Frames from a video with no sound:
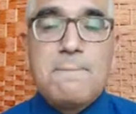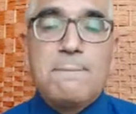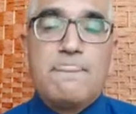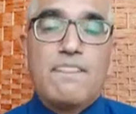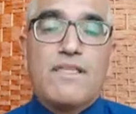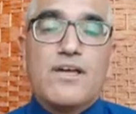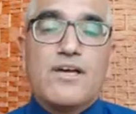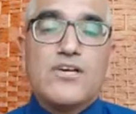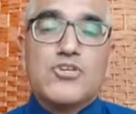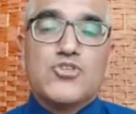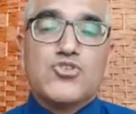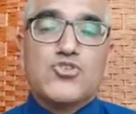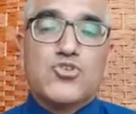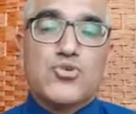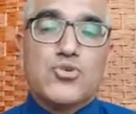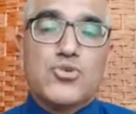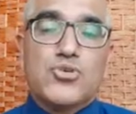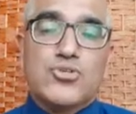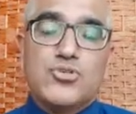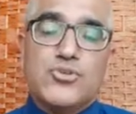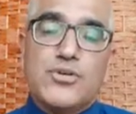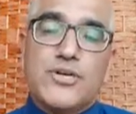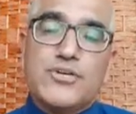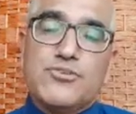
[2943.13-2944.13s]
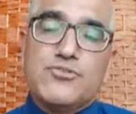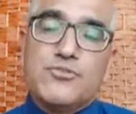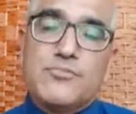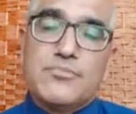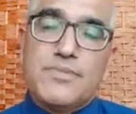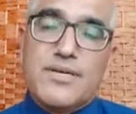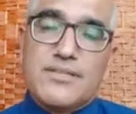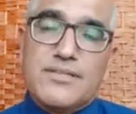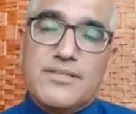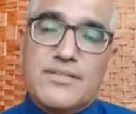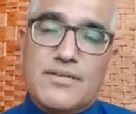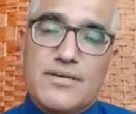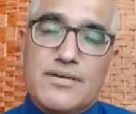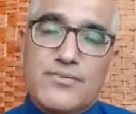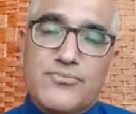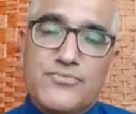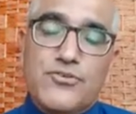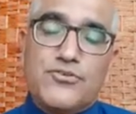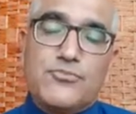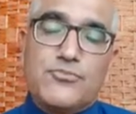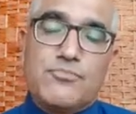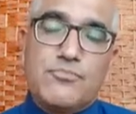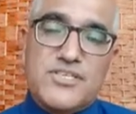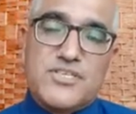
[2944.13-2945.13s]
So you have to make the
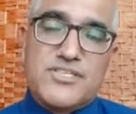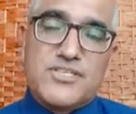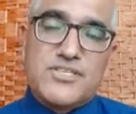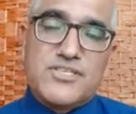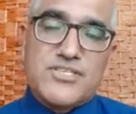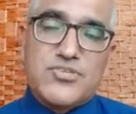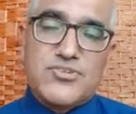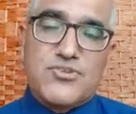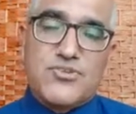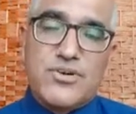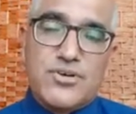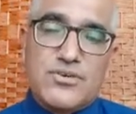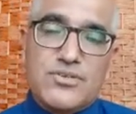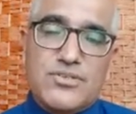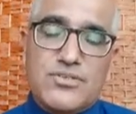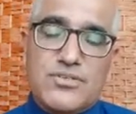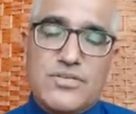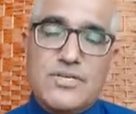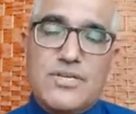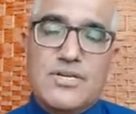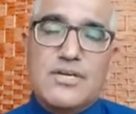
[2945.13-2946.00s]
foot muscle stronger.